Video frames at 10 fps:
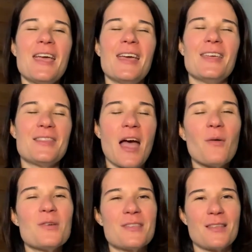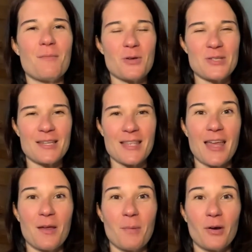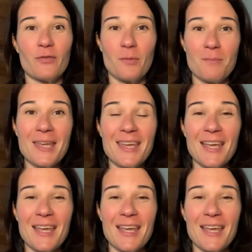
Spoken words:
that was the most exciting part for me,